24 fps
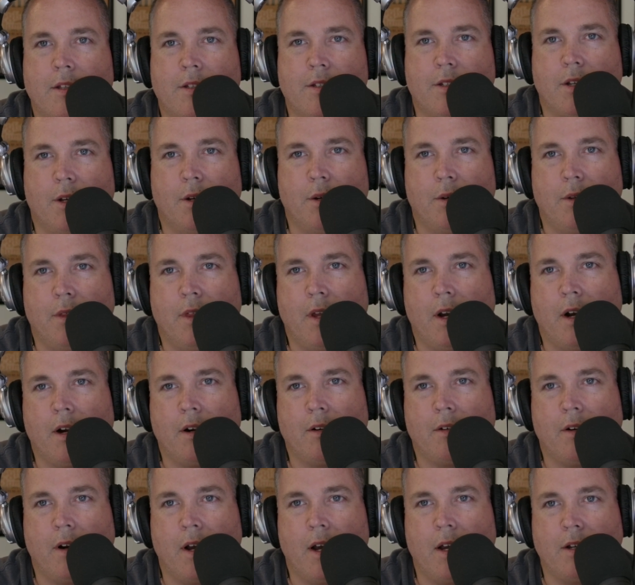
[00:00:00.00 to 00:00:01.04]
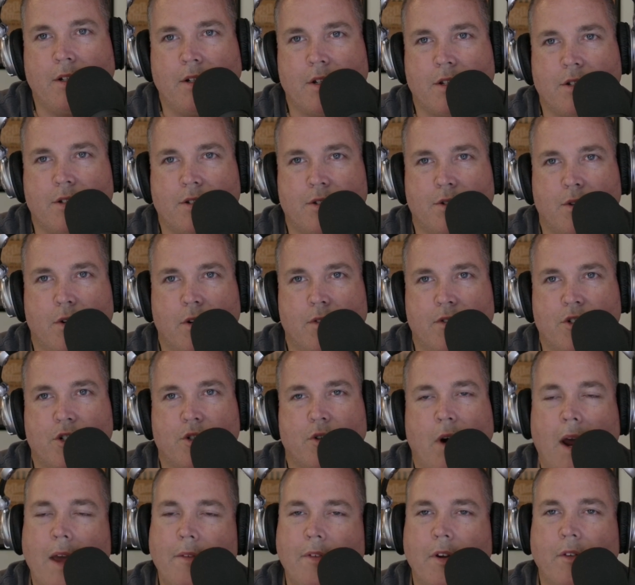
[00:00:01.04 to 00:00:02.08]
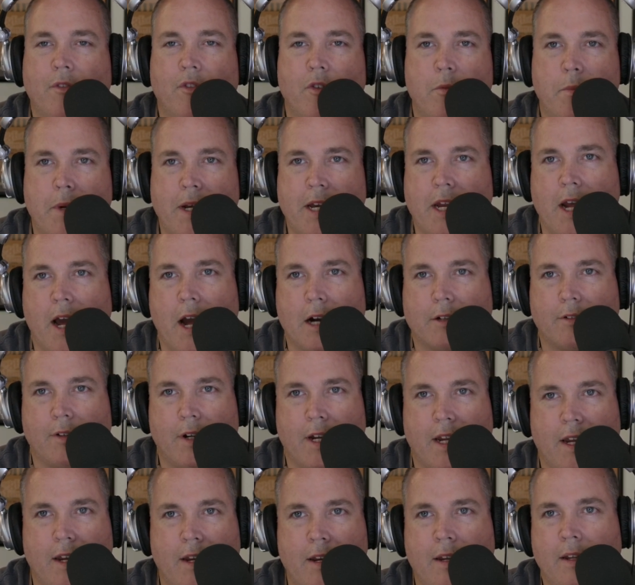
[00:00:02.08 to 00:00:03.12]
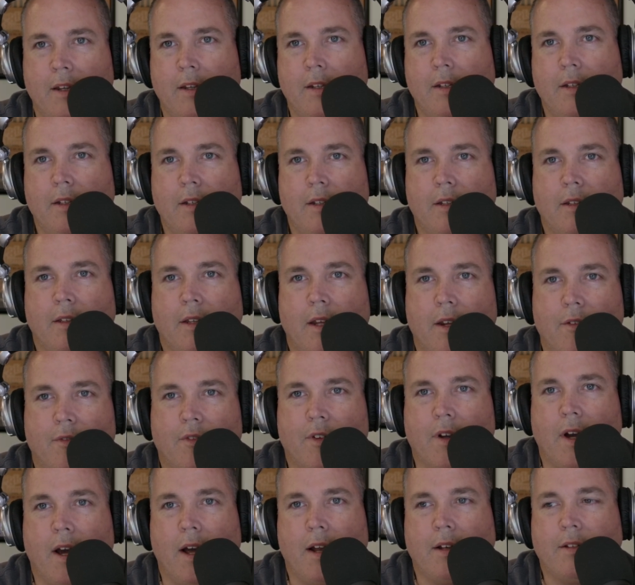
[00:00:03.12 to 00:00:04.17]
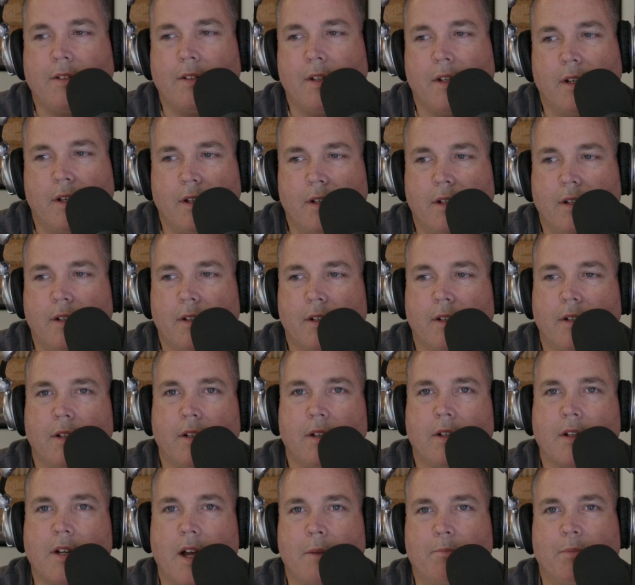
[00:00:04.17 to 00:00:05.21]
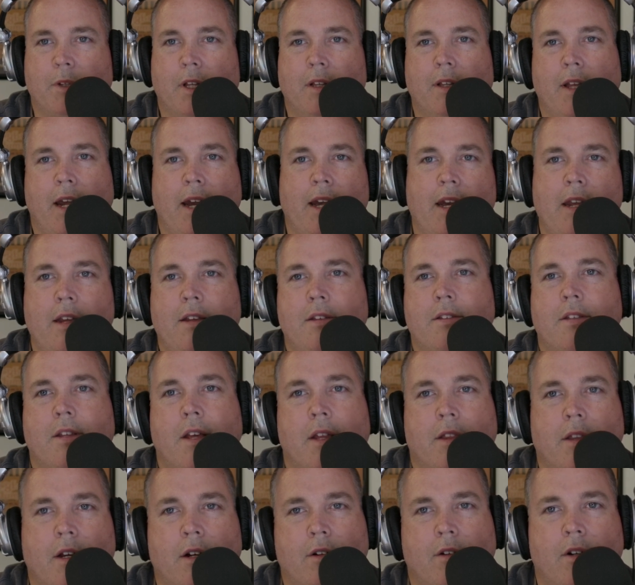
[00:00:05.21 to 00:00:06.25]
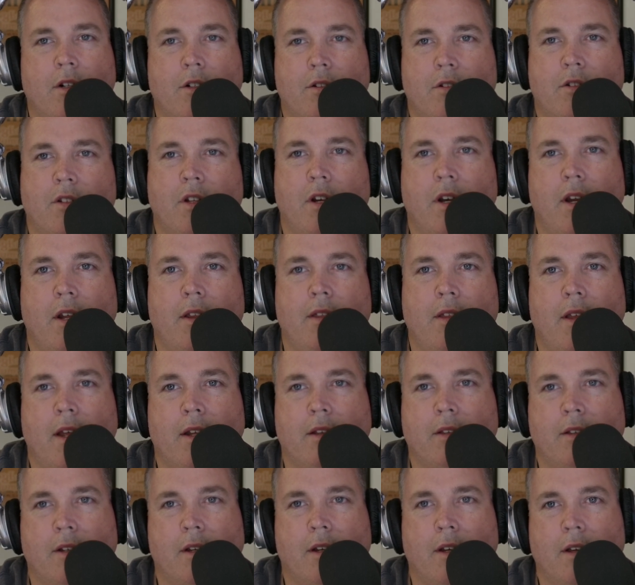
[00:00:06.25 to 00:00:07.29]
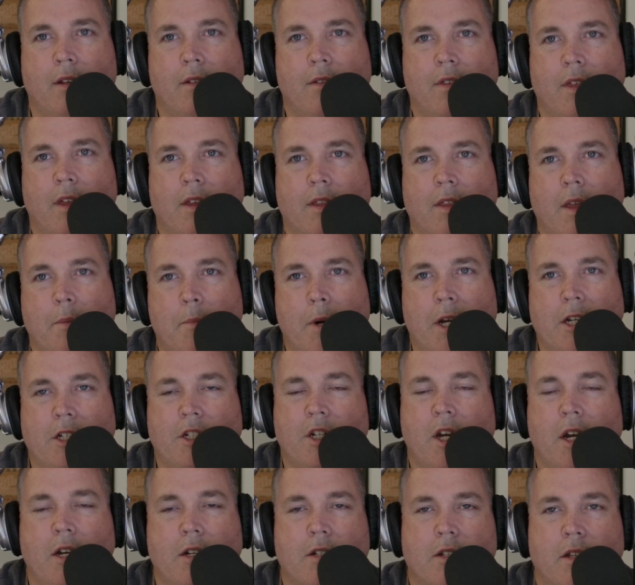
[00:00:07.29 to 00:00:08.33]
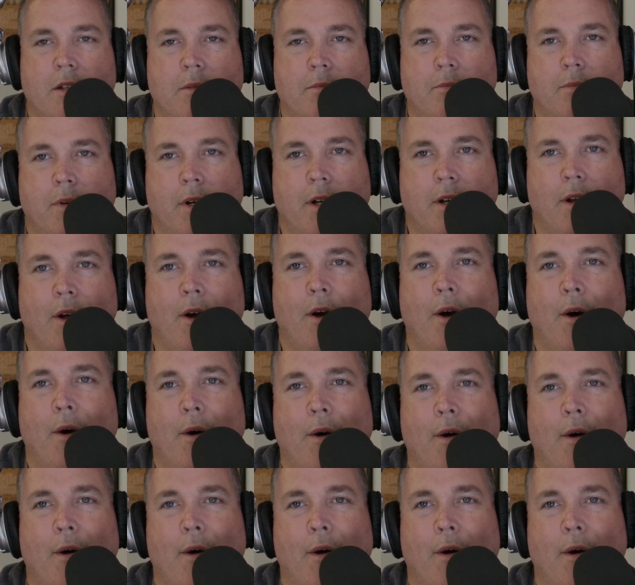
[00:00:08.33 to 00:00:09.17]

And so they're just sort of striving for mediocrity. They've got a couple of ladies that they're interested in that think they might change them, but